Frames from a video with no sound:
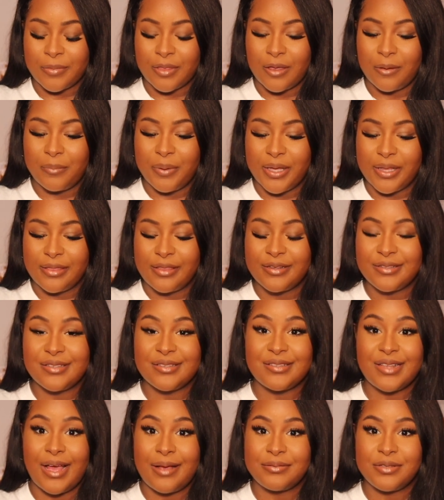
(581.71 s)
But this
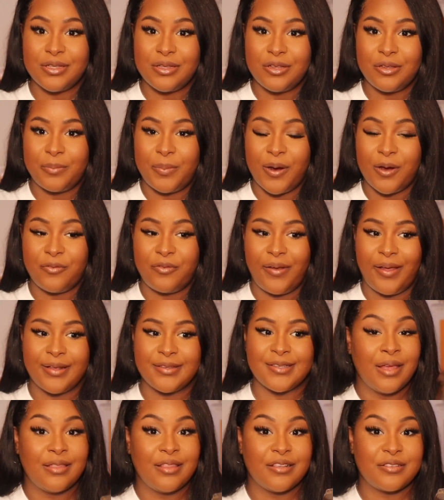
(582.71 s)
is absolutely
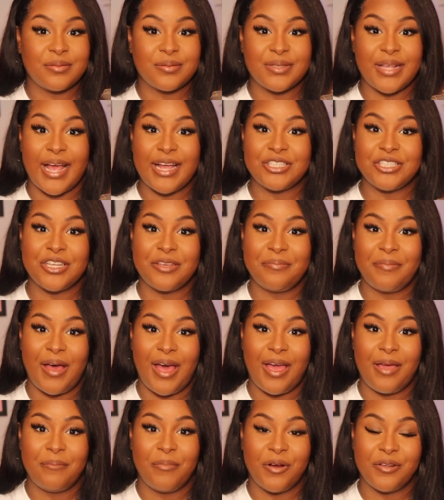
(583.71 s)
perfect. This was actually
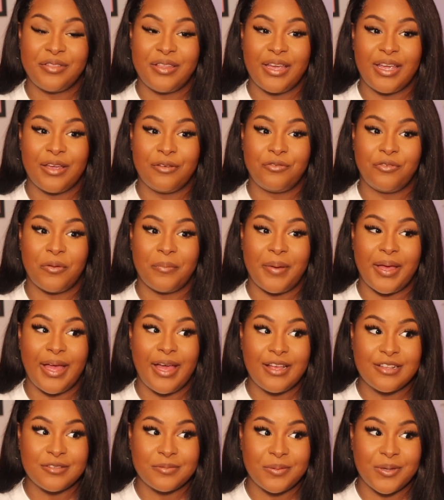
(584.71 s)
my birthday gift from my
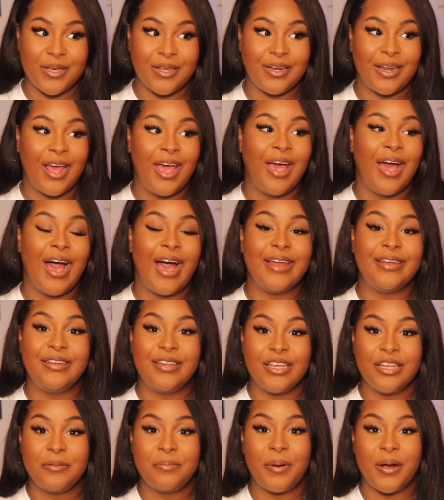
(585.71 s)
husband. I
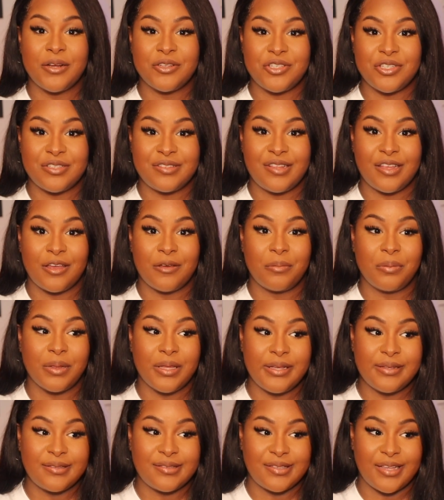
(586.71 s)
did purchase the
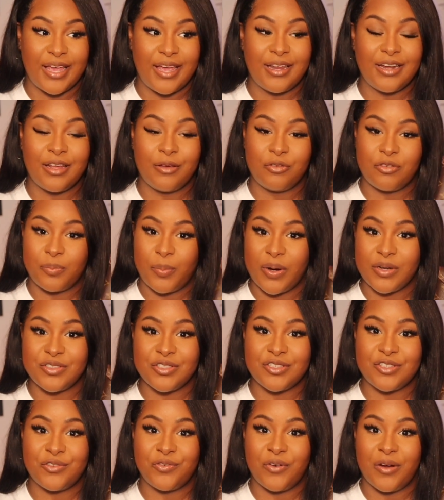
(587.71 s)
complete set. It was
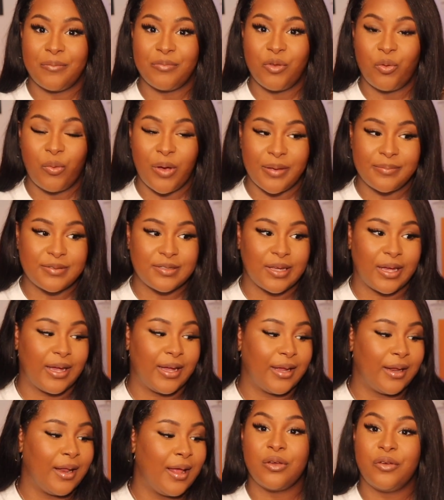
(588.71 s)
purchased from the
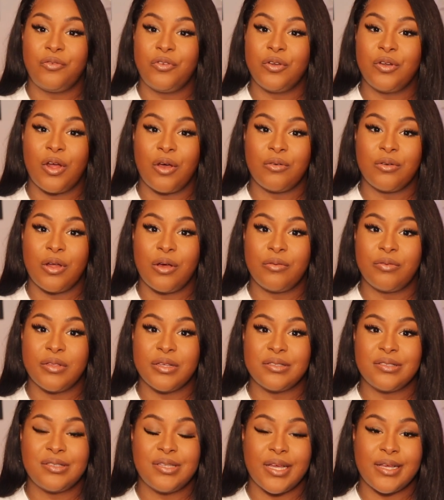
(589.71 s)
website. So if you don't know,
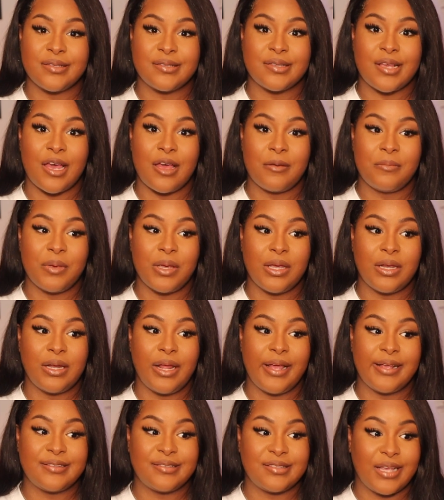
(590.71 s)
this does come in
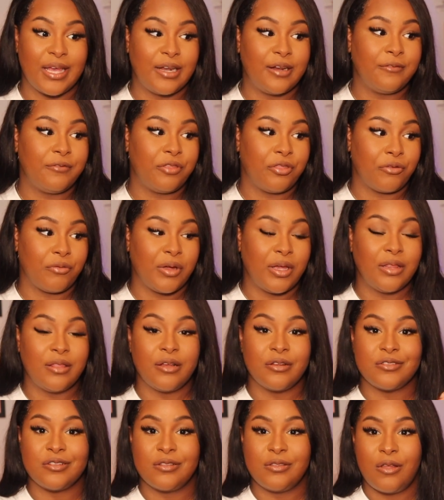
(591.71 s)
a set of 3.
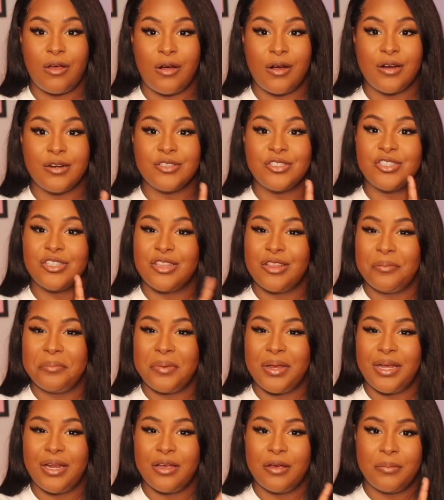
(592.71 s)
There's a large, the
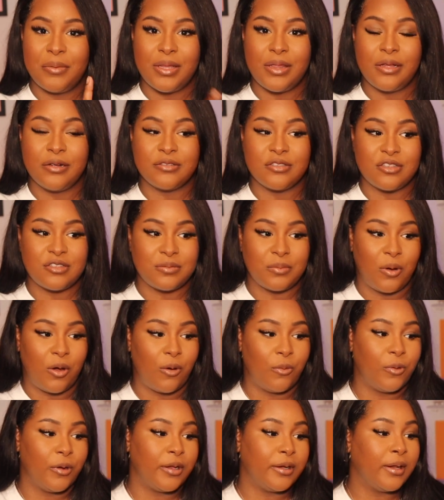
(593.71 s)
medium, and there's a
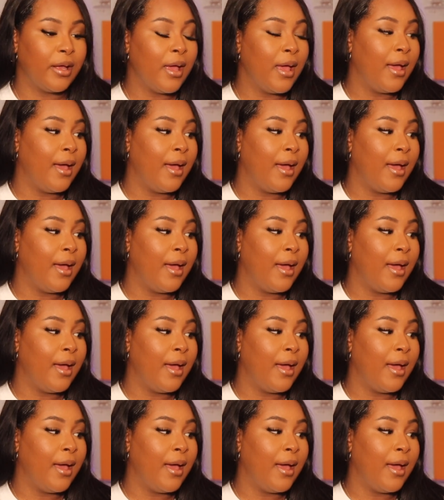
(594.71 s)
small one.